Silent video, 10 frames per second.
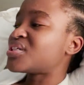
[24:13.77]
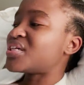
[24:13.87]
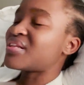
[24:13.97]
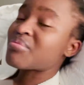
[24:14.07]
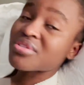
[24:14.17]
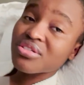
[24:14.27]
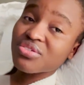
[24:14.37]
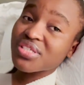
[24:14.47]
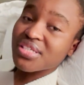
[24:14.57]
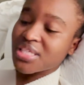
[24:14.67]
and then I'm just gonna
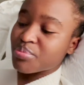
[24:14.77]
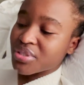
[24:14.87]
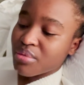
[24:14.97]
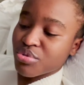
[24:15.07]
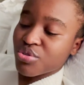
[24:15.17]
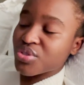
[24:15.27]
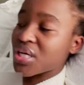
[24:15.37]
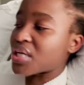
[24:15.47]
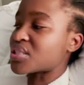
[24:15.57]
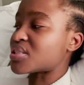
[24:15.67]
sleep because I'm so
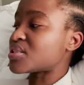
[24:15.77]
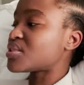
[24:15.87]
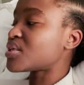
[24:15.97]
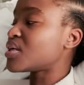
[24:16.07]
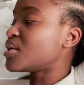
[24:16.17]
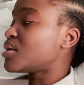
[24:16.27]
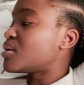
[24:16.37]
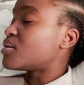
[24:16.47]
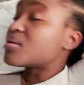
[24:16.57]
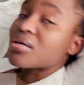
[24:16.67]
tired.
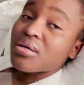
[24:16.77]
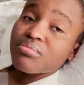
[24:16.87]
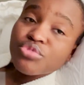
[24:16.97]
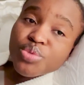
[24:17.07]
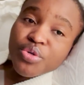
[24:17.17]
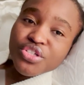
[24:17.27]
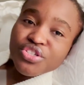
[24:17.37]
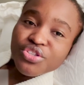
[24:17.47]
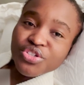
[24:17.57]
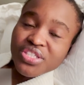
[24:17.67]
Tomorrow's
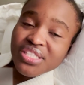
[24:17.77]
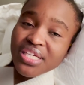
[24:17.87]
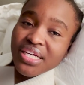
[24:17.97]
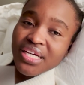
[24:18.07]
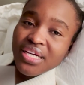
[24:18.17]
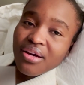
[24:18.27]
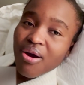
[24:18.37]
Thursday.